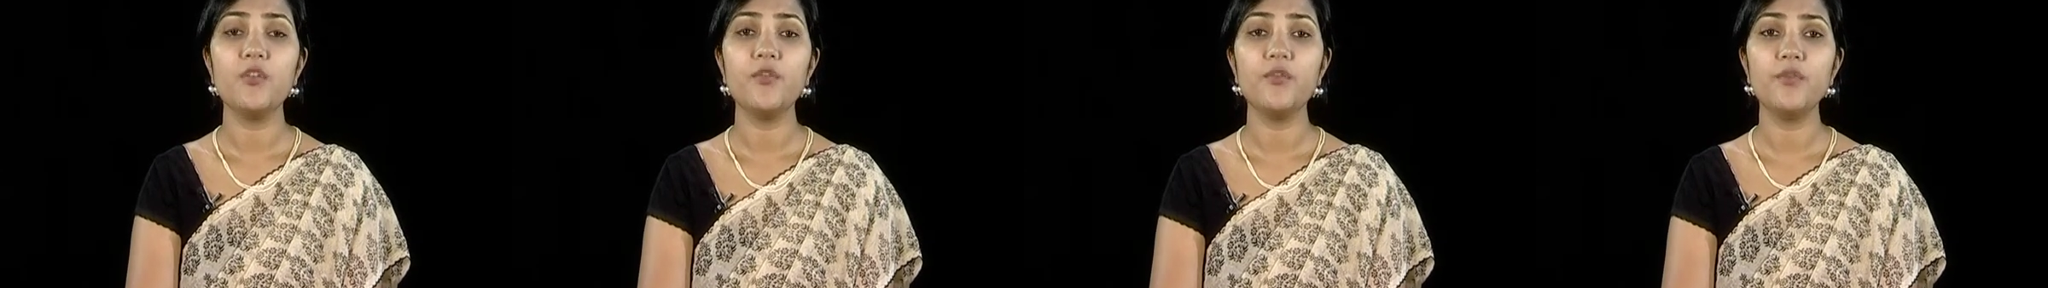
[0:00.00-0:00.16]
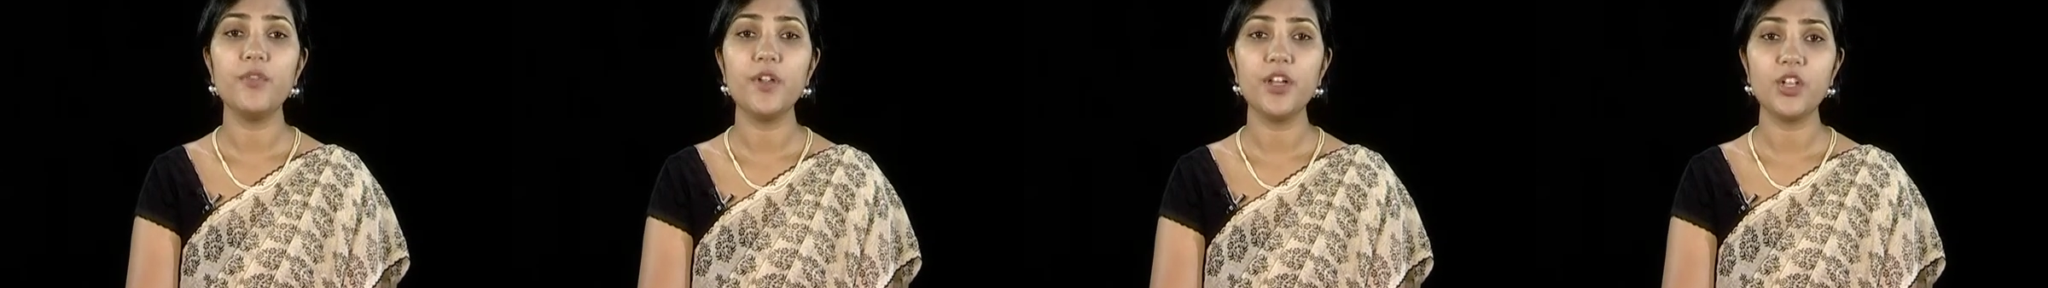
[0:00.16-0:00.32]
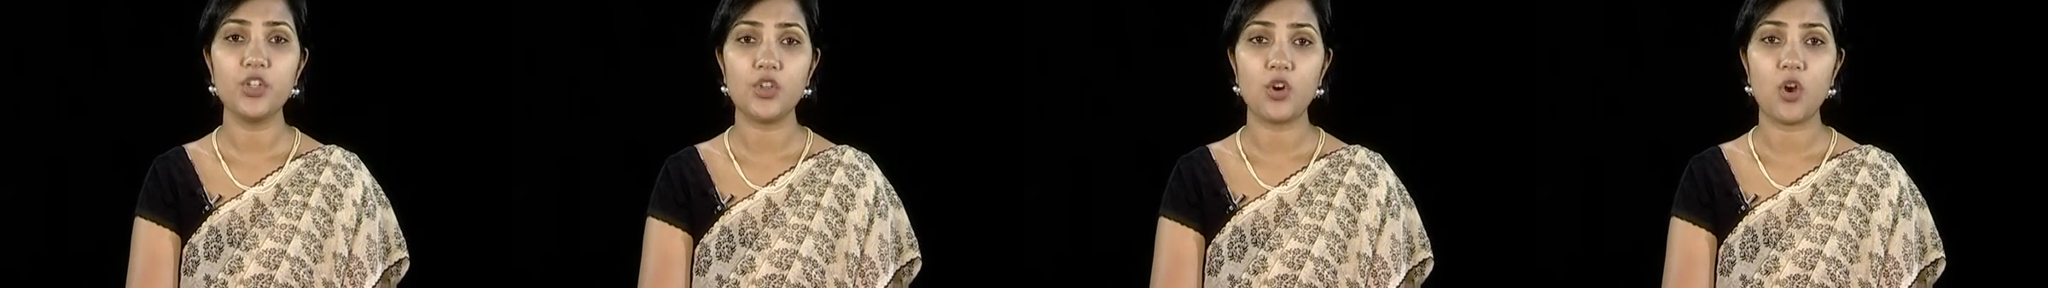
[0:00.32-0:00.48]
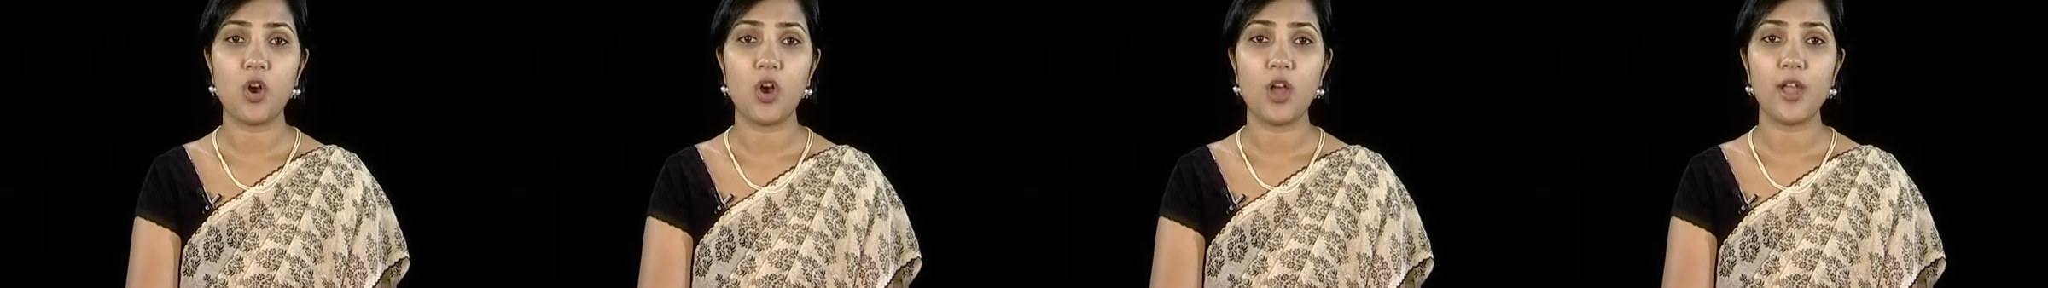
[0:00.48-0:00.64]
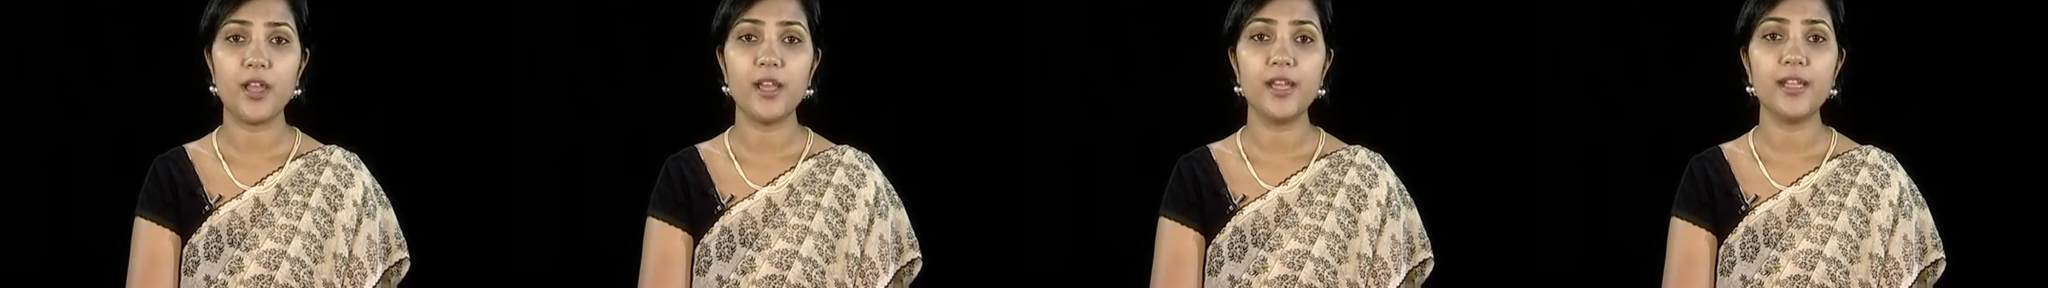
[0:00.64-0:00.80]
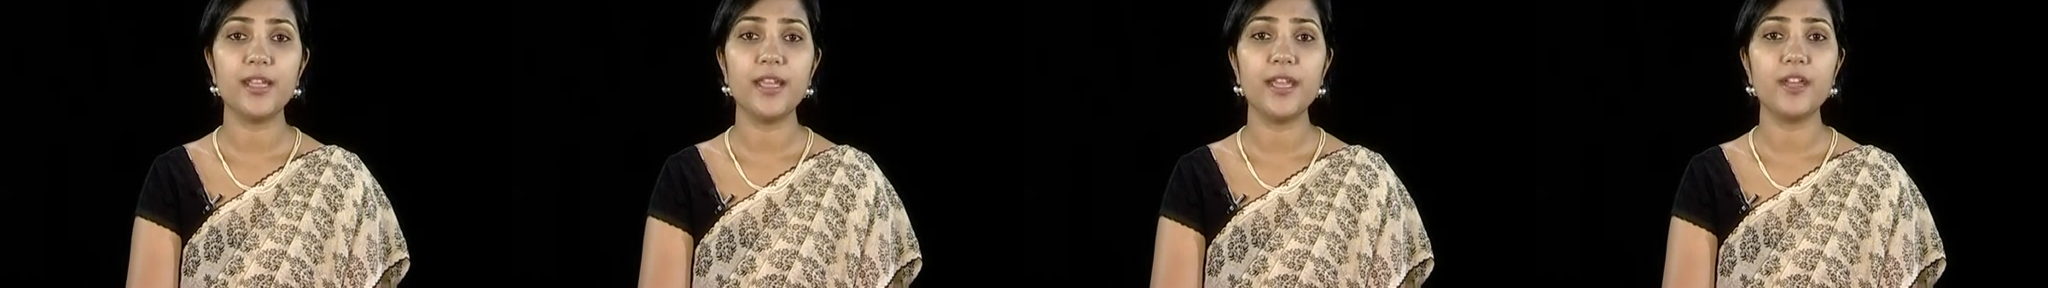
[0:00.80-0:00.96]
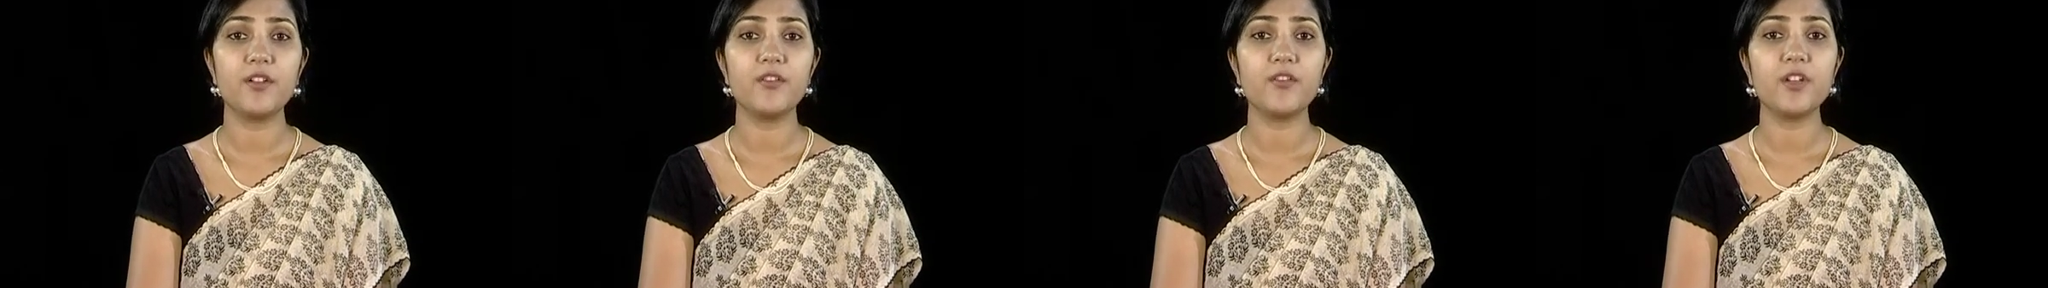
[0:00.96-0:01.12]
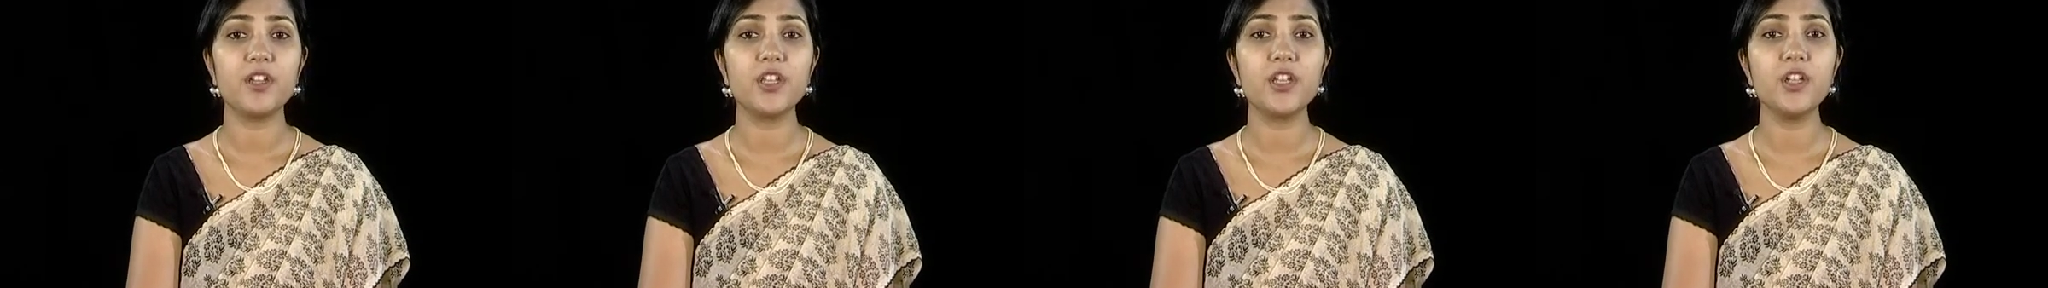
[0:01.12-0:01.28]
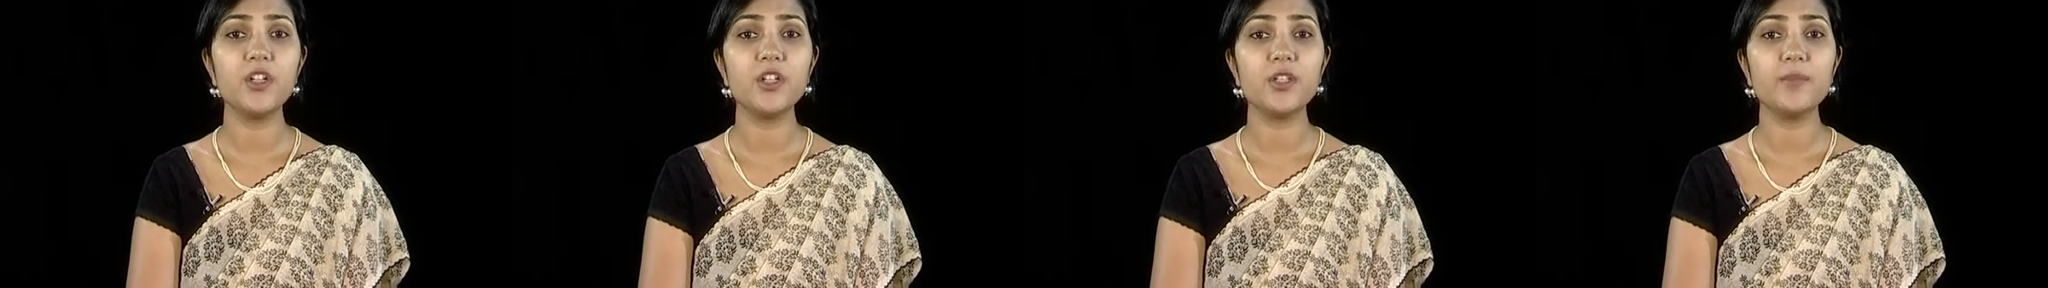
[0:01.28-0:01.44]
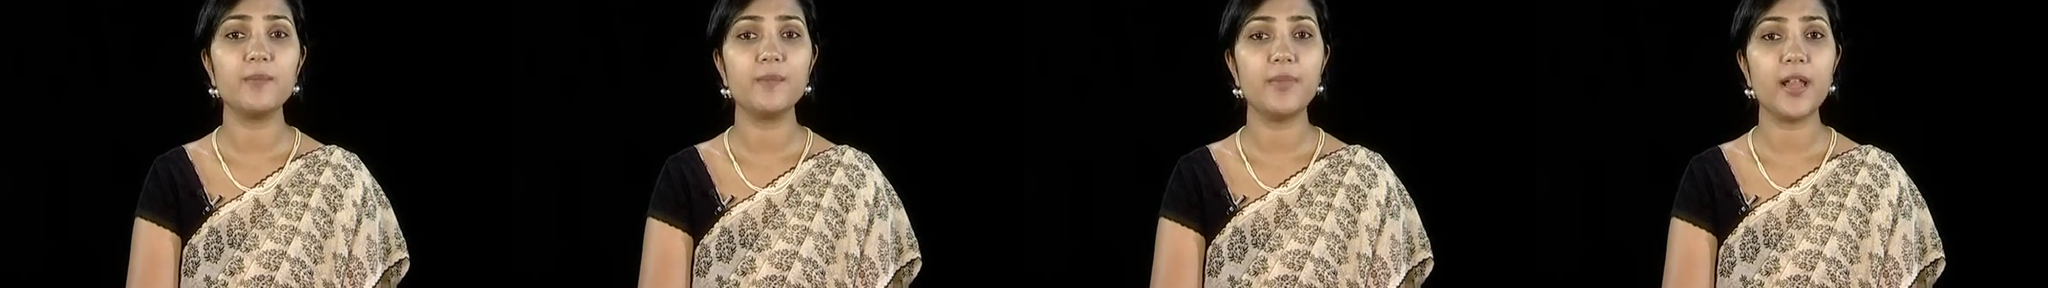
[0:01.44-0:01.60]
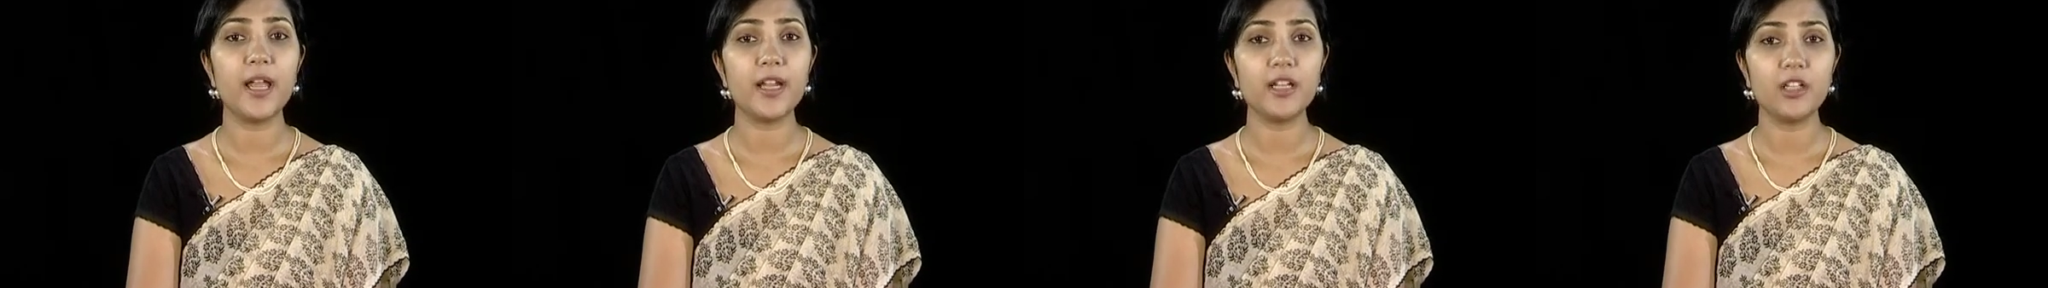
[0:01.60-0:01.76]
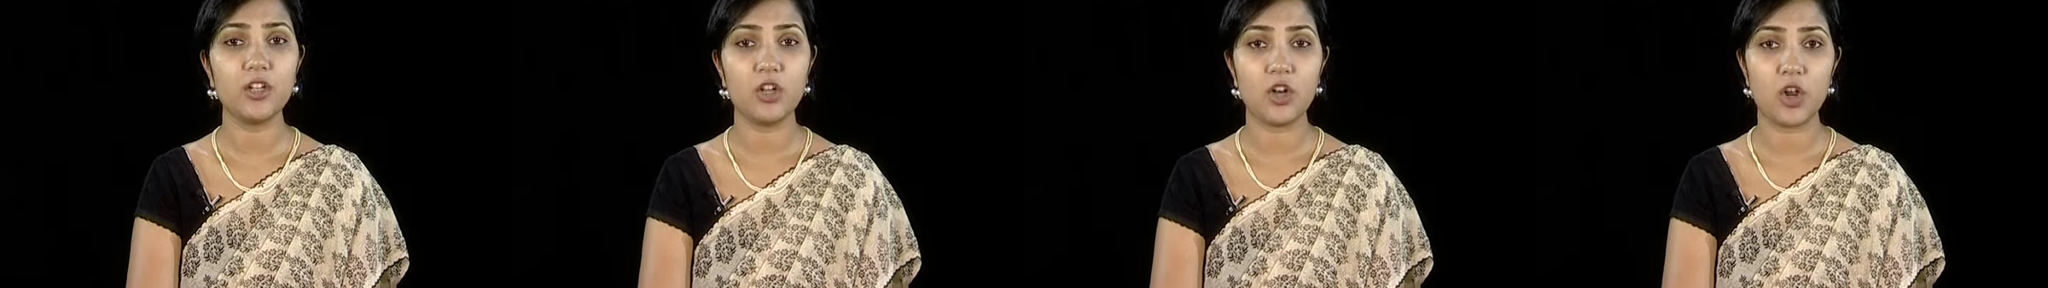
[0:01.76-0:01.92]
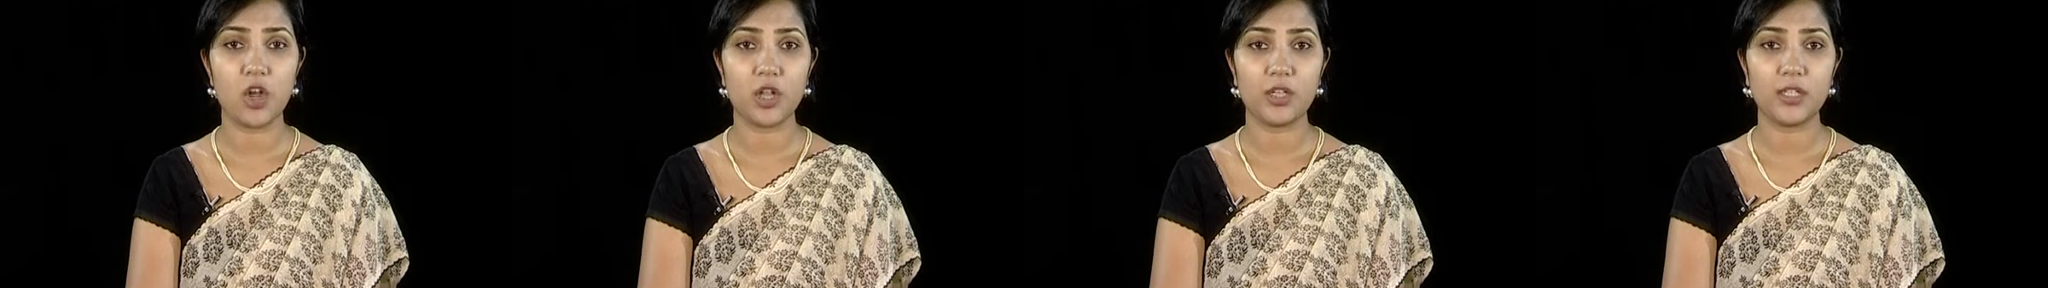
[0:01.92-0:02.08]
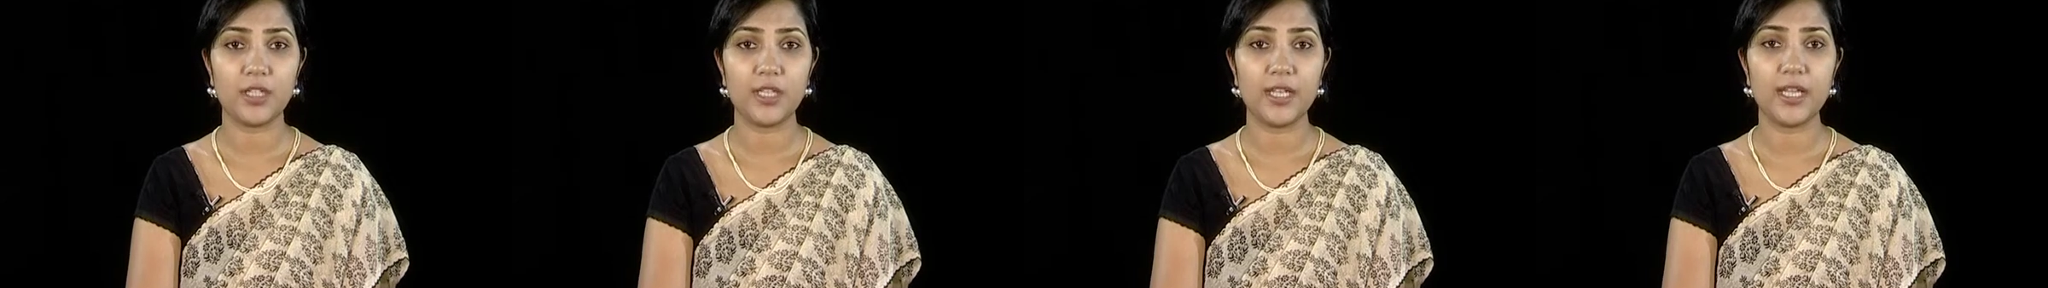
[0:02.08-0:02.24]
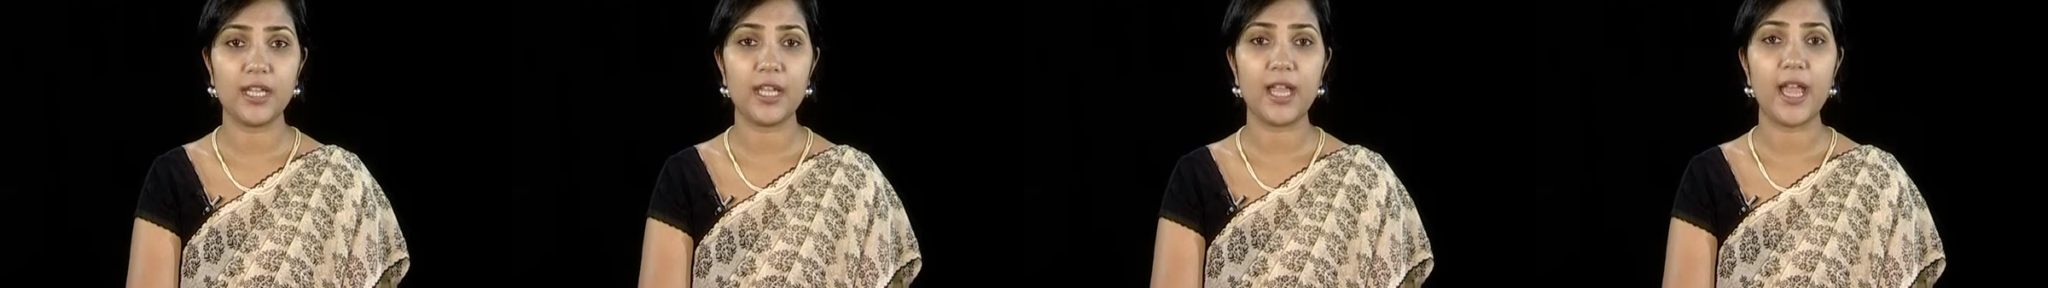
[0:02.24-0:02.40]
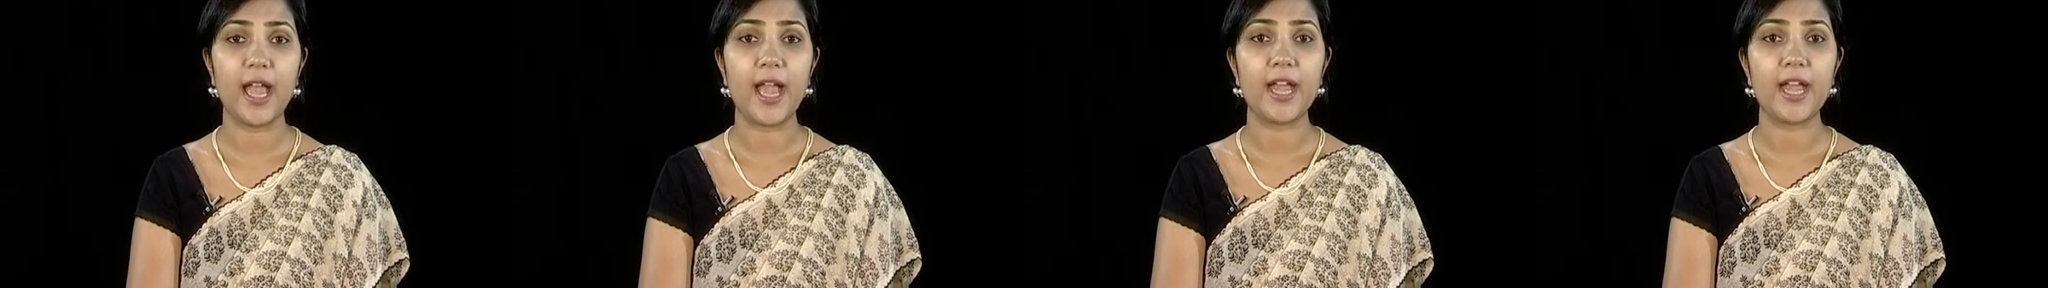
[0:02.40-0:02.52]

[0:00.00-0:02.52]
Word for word: fish oil can reduce blood clotting